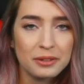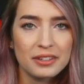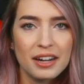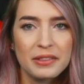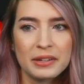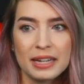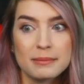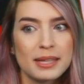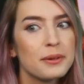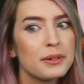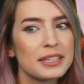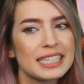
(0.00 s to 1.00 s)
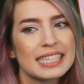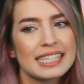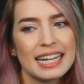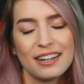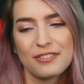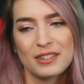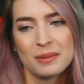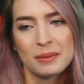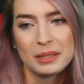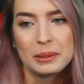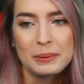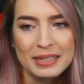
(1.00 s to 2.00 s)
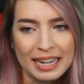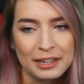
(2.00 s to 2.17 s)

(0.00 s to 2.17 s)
other games. I know you're excited for some of the new ones. I know you're